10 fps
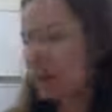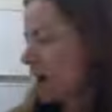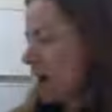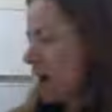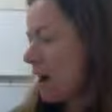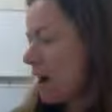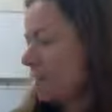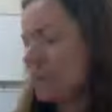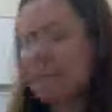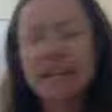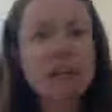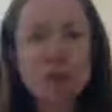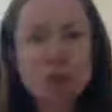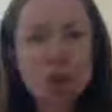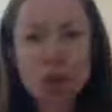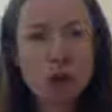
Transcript: but he was too